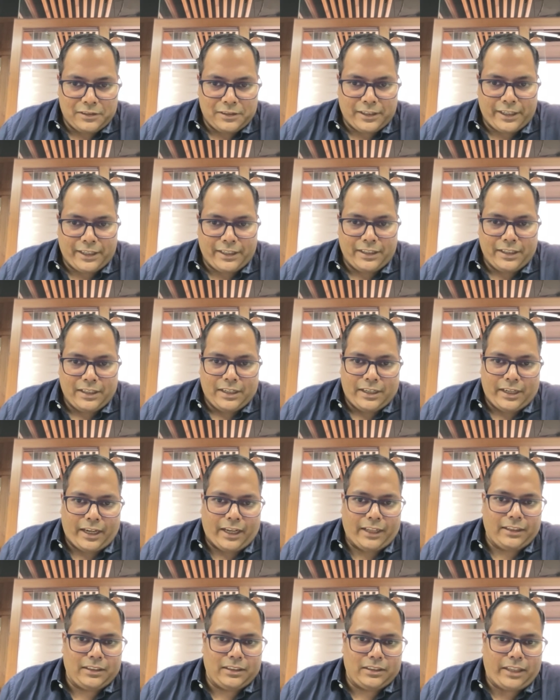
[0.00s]
right
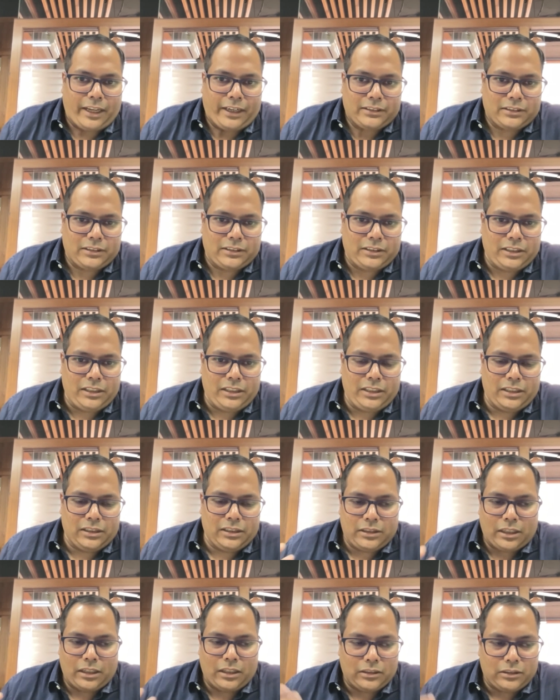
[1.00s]
and that's the,
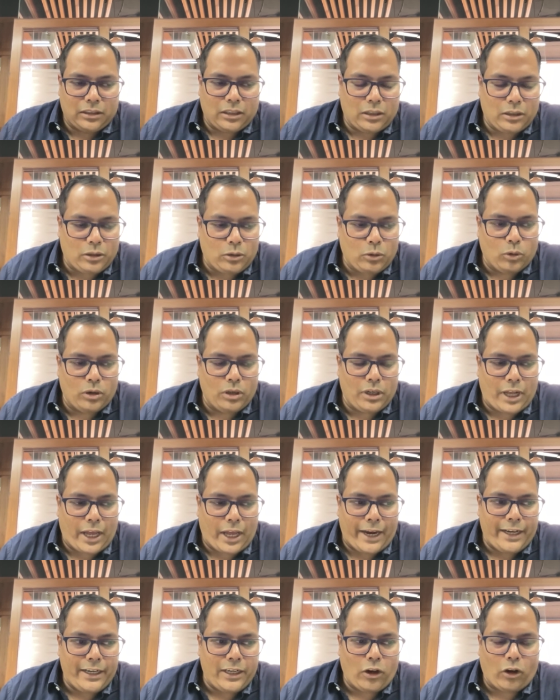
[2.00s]
the the whole
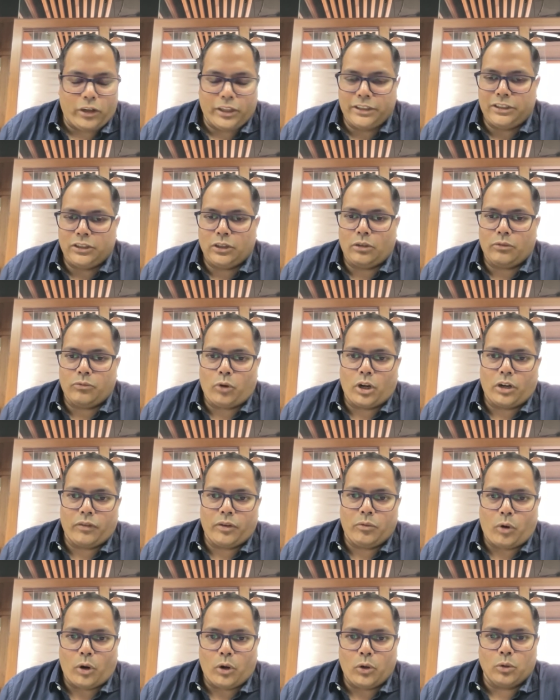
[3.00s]
ideology of what
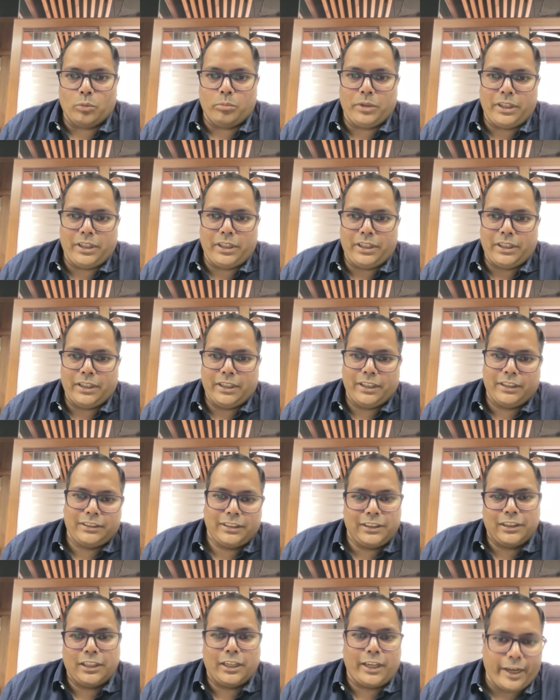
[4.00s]
we want to be is
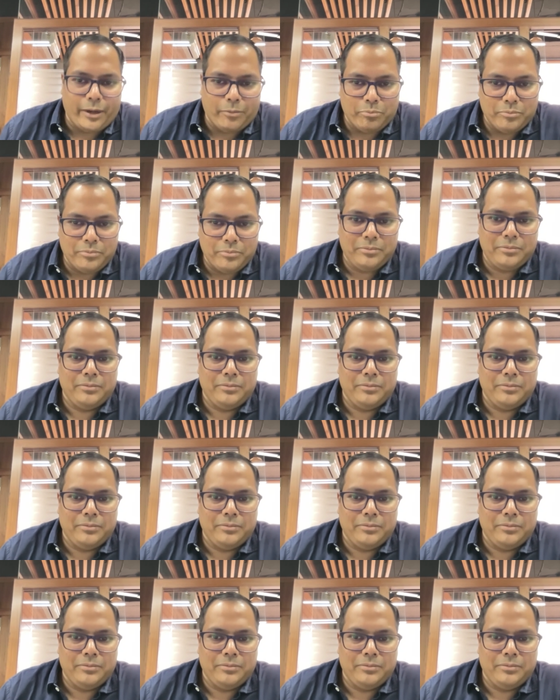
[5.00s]
in the name